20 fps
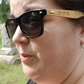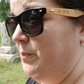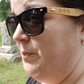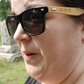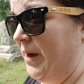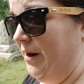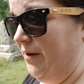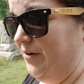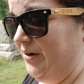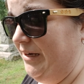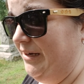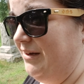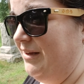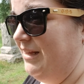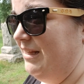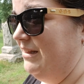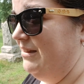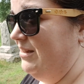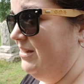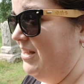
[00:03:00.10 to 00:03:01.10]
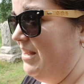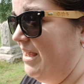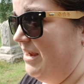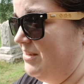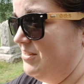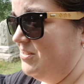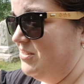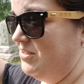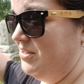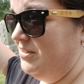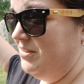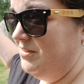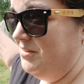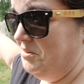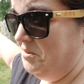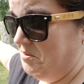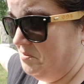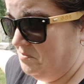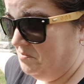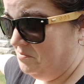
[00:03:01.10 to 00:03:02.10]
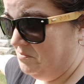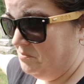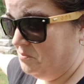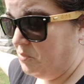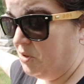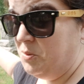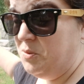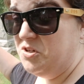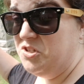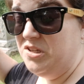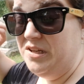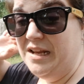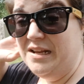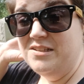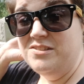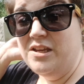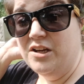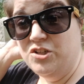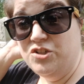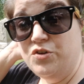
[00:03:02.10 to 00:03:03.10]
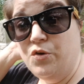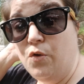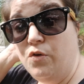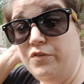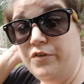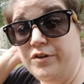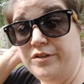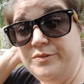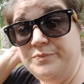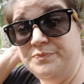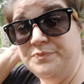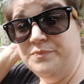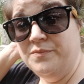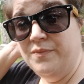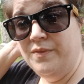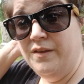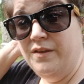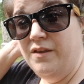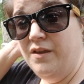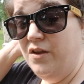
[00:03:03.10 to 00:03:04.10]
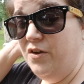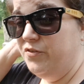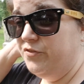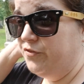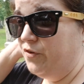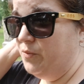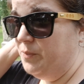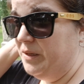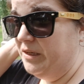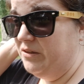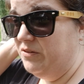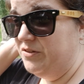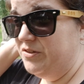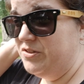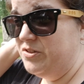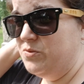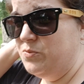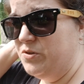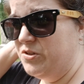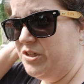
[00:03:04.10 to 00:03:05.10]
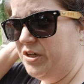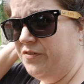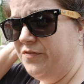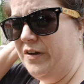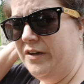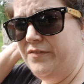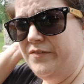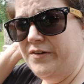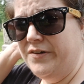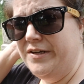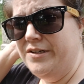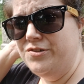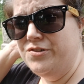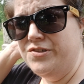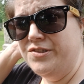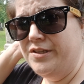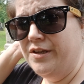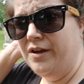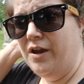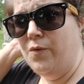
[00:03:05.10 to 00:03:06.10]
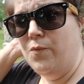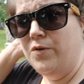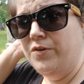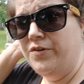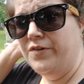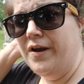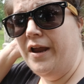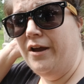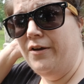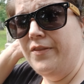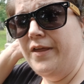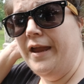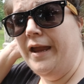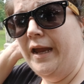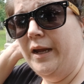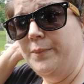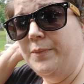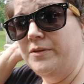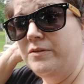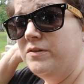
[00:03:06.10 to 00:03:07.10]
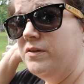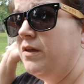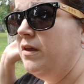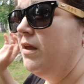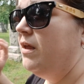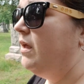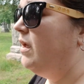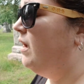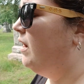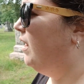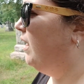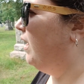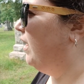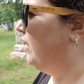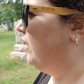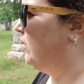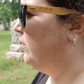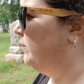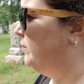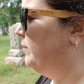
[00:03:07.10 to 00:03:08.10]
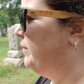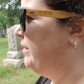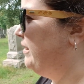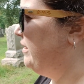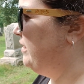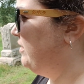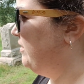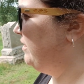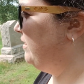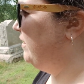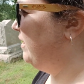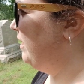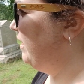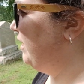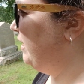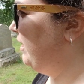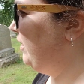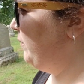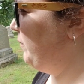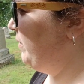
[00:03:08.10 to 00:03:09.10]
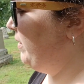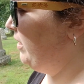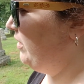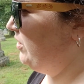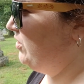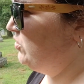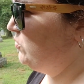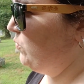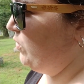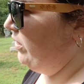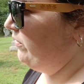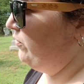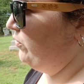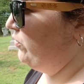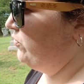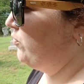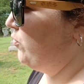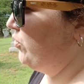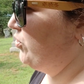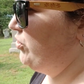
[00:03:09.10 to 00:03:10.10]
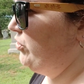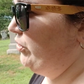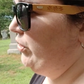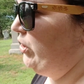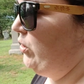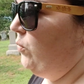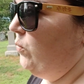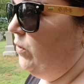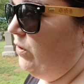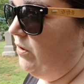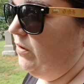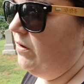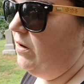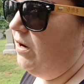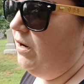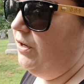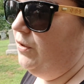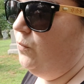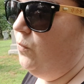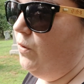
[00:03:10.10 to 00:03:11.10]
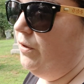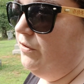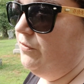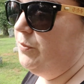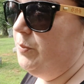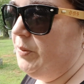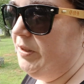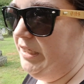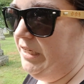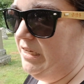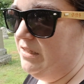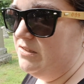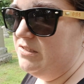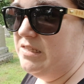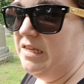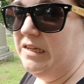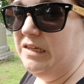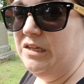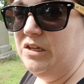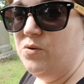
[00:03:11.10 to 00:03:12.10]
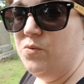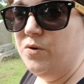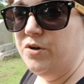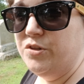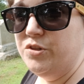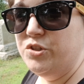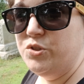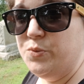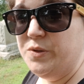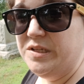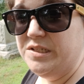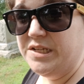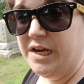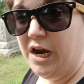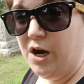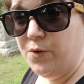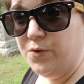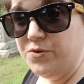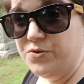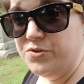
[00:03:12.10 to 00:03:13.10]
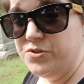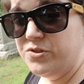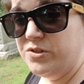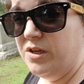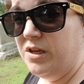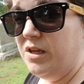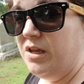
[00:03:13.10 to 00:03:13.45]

buried in pretty much the next section over from Nicholas, which I find very interesting. I wonder how that happened. But him and his wife, unfortunately, were on one of the planes that hit one of the Twin Towers